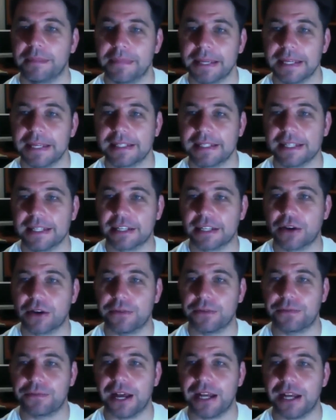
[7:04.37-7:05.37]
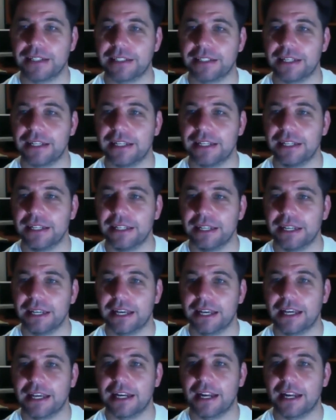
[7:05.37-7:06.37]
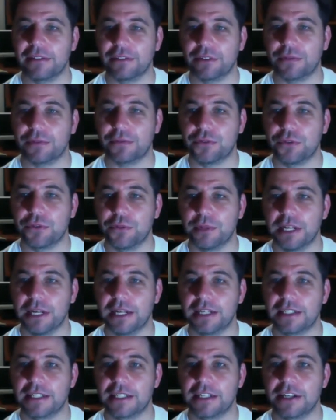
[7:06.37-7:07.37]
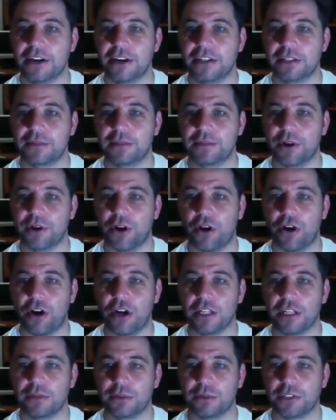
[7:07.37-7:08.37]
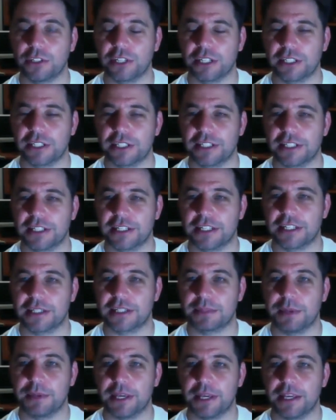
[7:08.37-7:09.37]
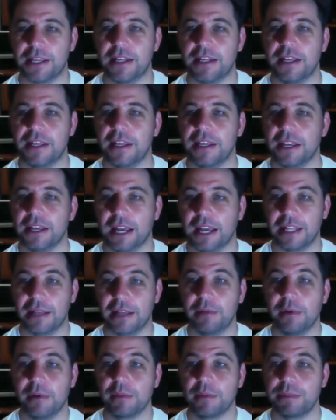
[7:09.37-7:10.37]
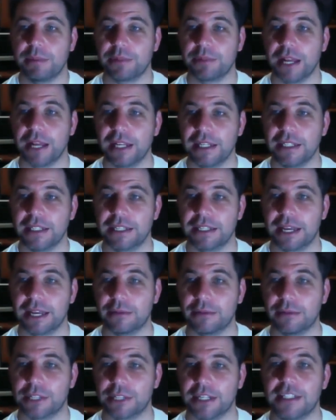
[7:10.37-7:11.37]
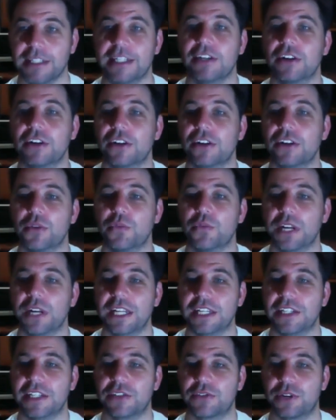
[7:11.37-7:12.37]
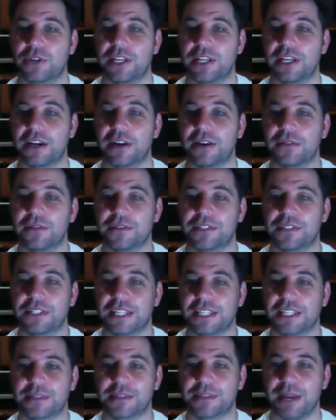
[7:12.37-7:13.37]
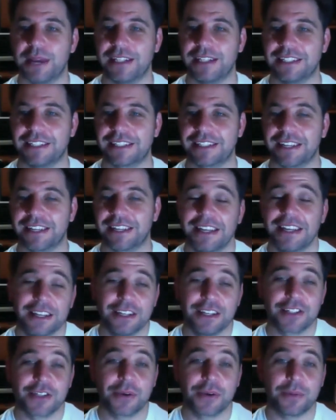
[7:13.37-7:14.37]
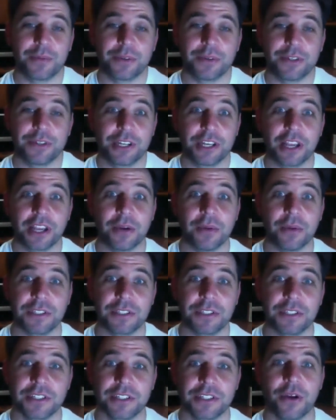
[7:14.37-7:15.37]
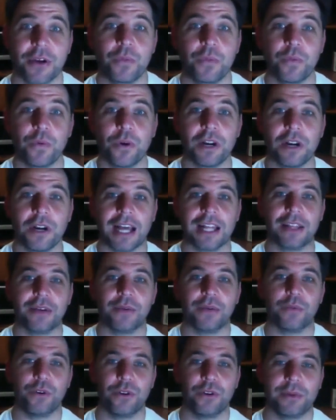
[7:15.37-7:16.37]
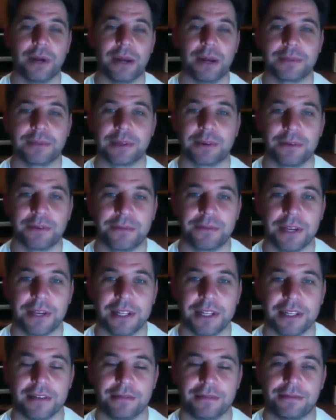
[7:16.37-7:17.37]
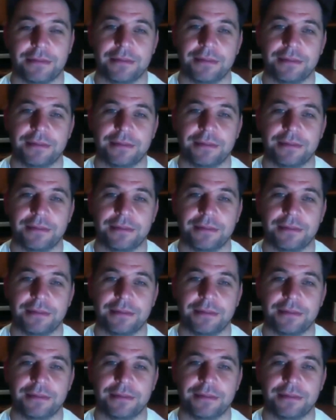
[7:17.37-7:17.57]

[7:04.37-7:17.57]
He says it got faster, and after a few minutes he noticed my eyes were adjusting to the speed. And then when we played table tennis, he got on a winning streak of 6 matches. So Jigo wants to know what other warm-ups are effective.